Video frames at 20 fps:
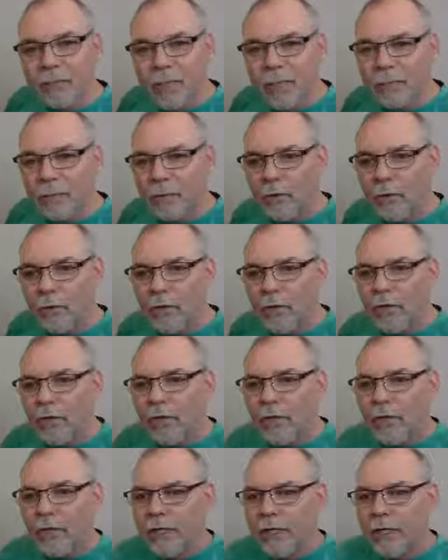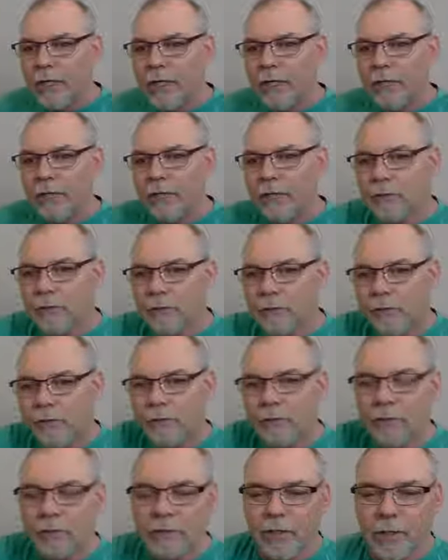people. And,
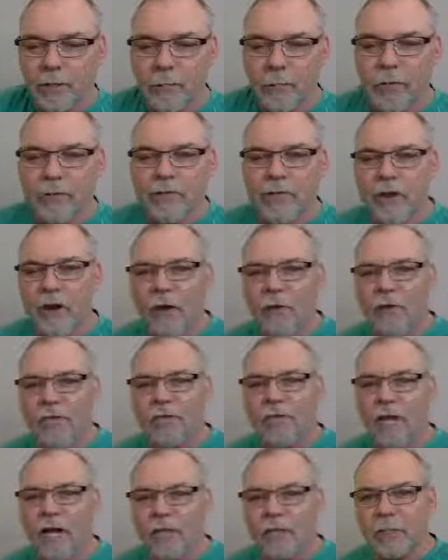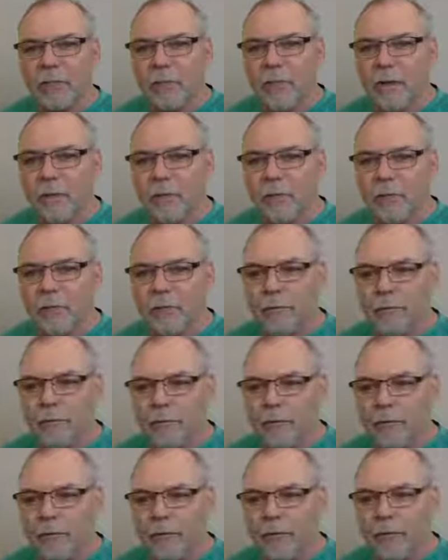you know, Mirza already talked about
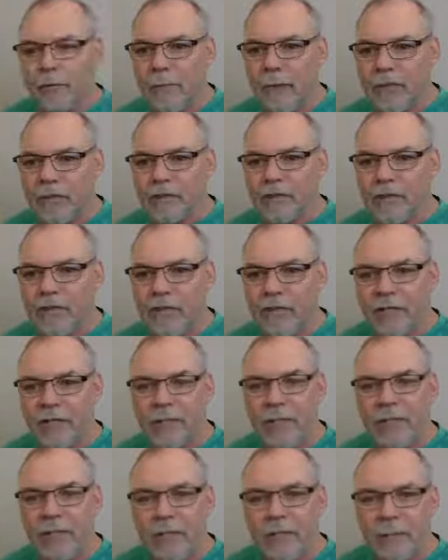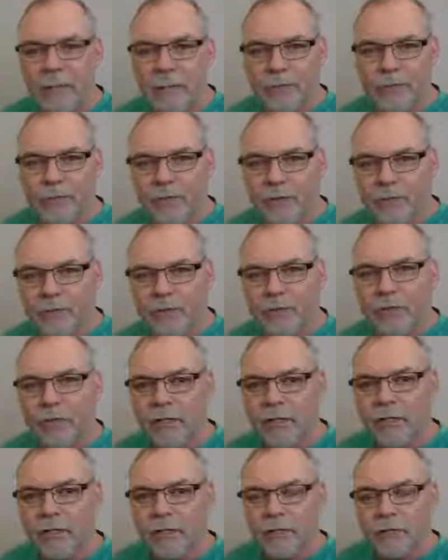the mindset and perception.
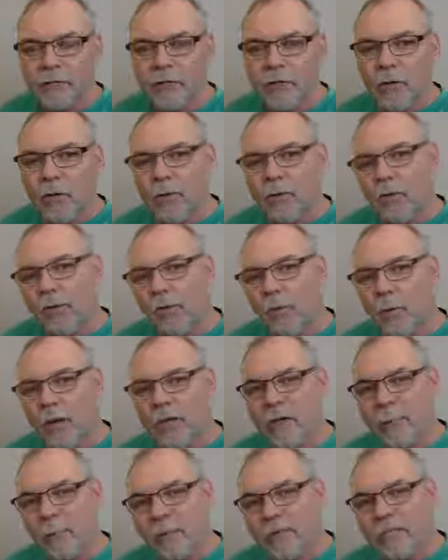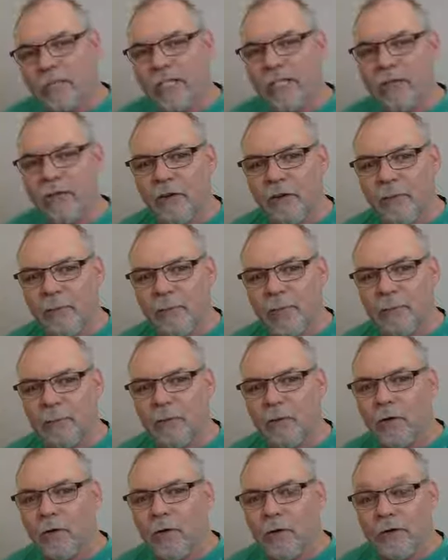So the way you perceive other
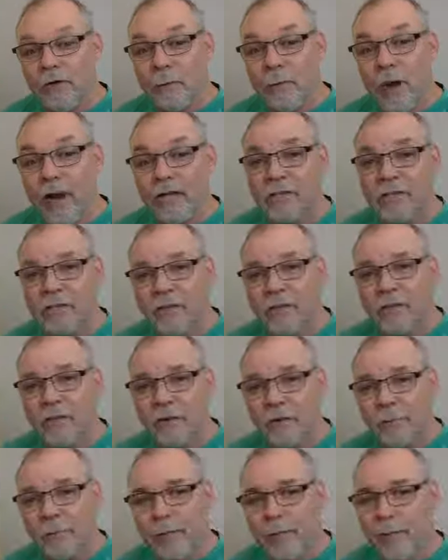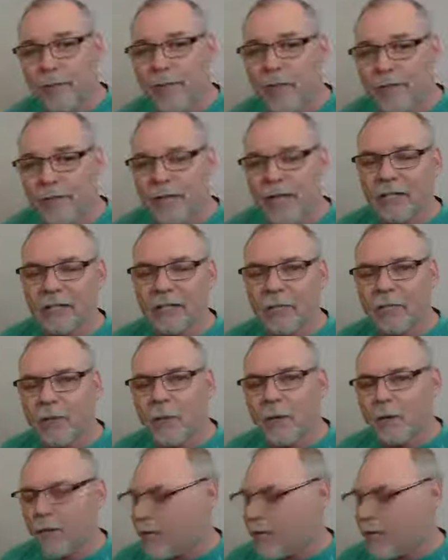people, the mindset of other people, that's who you want to